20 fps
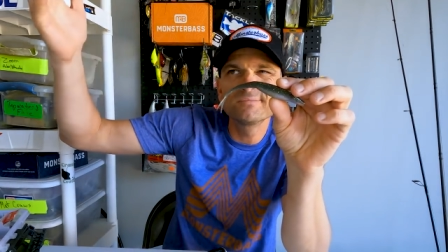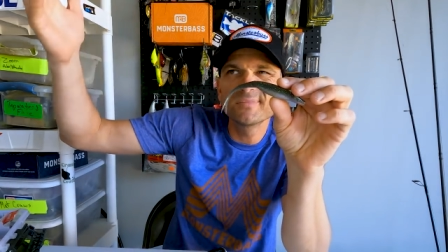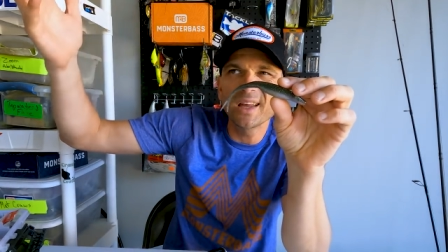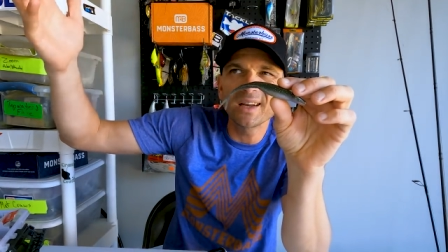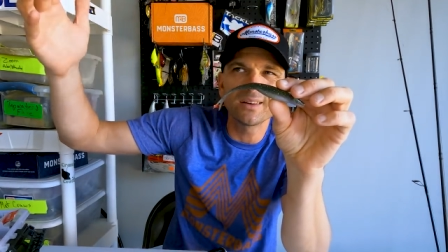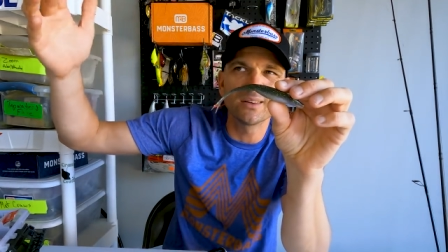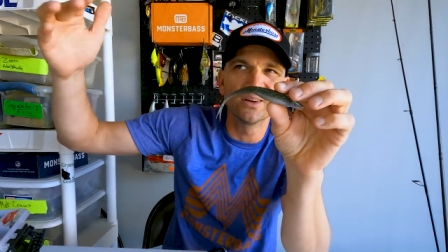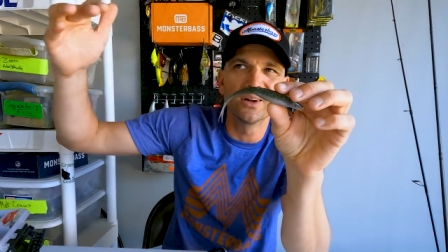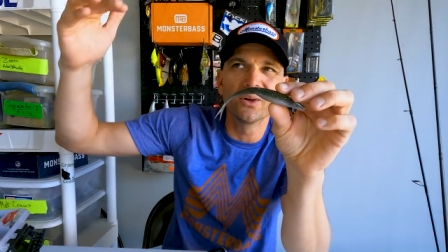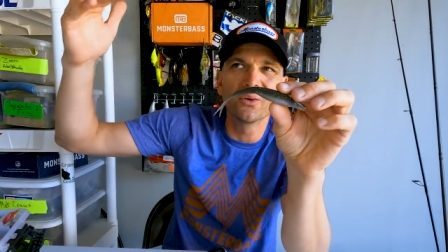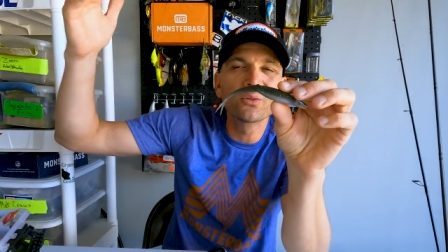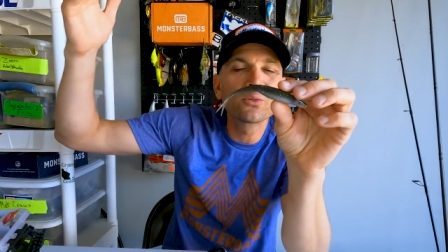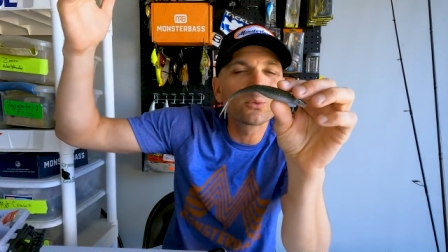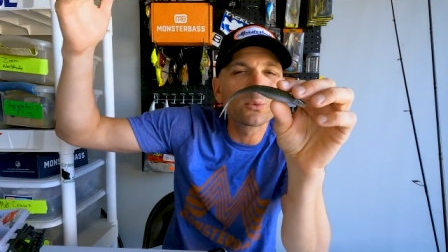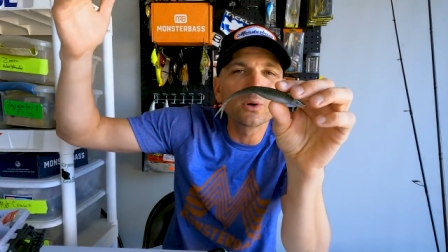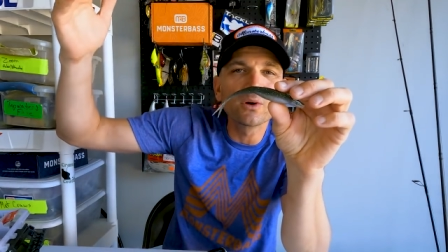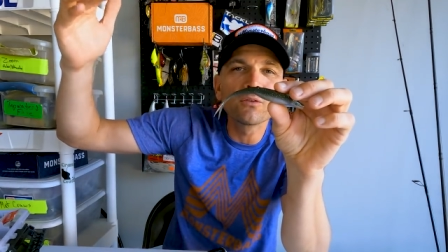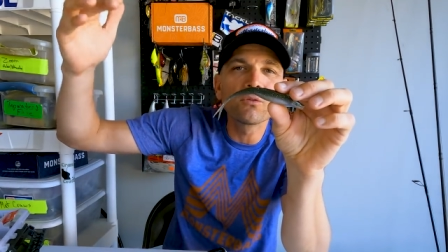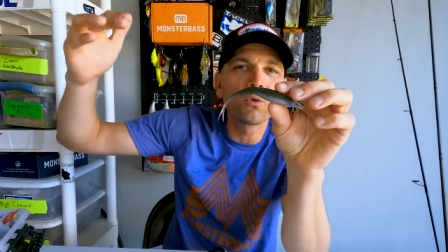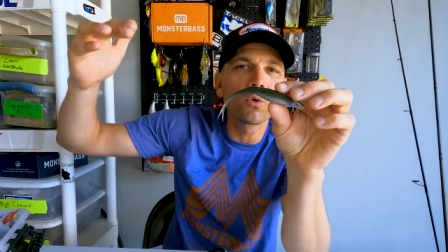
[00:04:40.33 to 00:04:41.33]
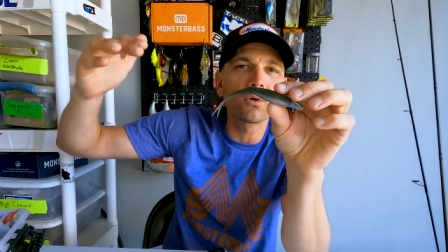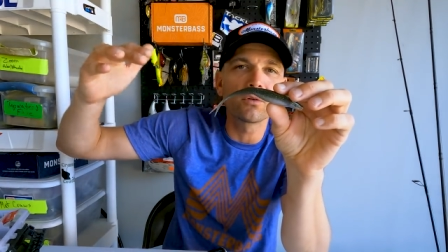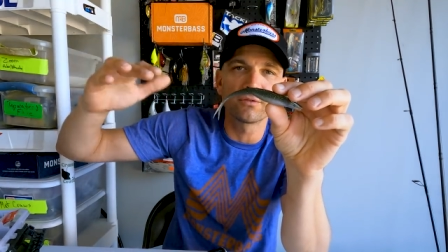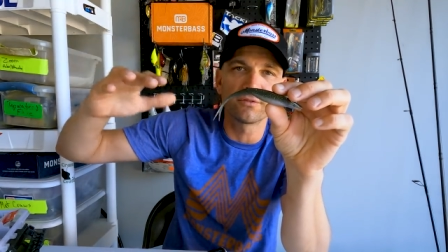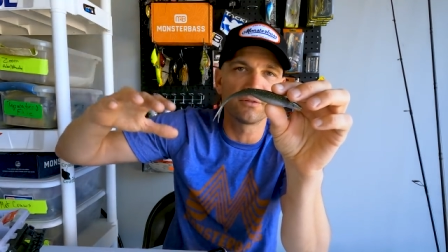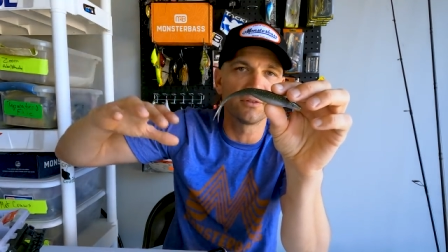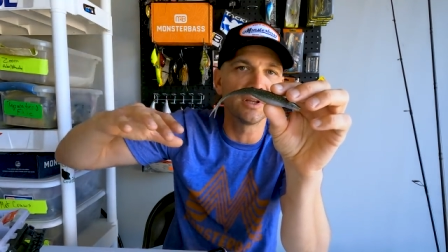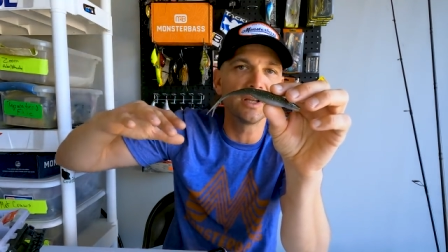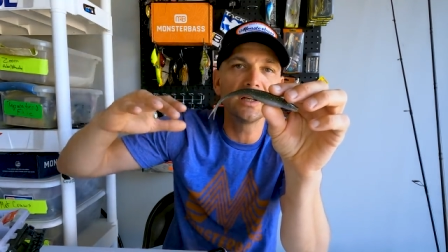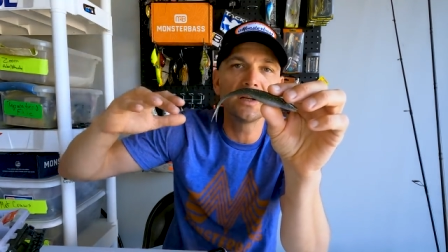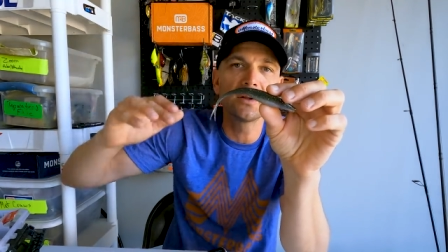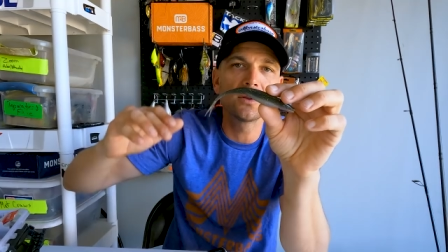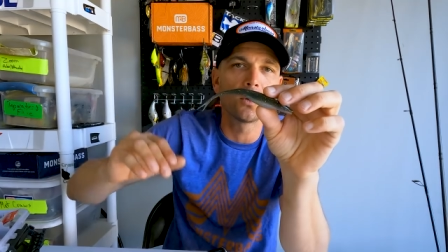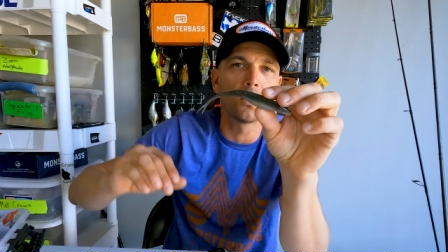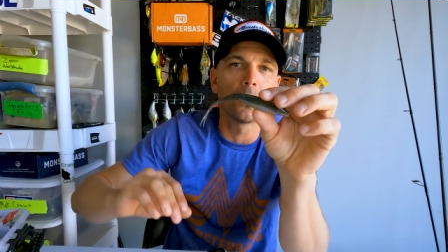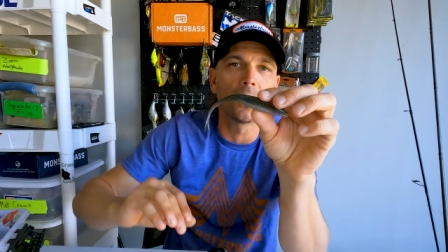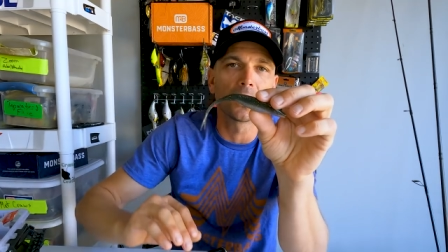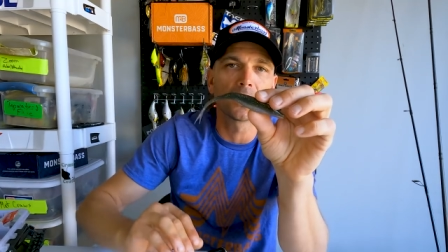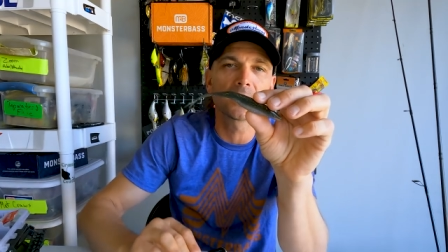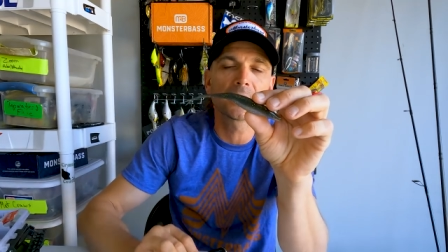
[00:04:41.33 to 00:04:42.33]
I don't know, three or four feet of the
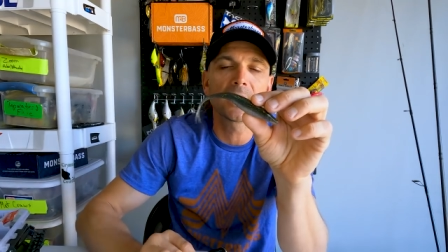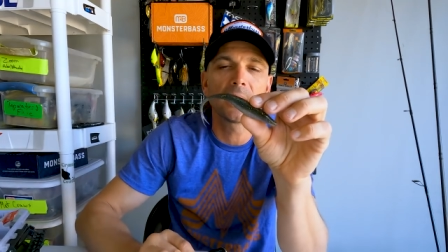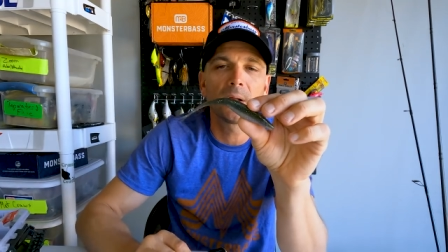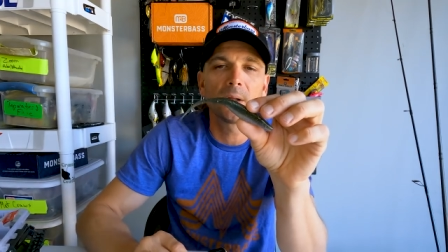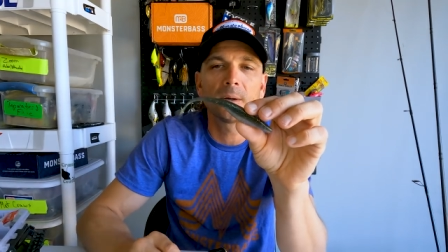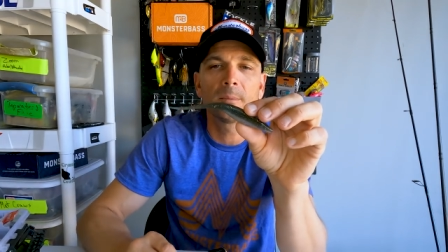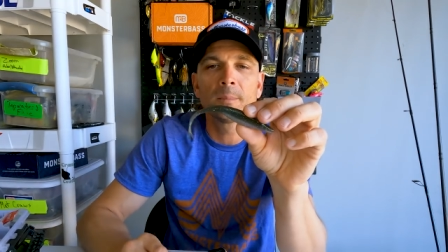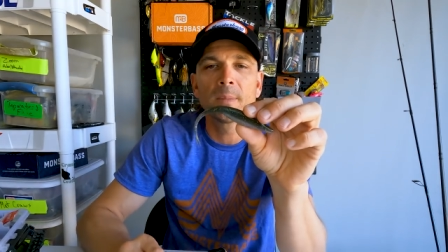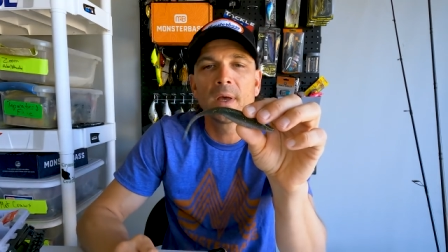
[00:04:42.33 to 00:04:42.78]
water column.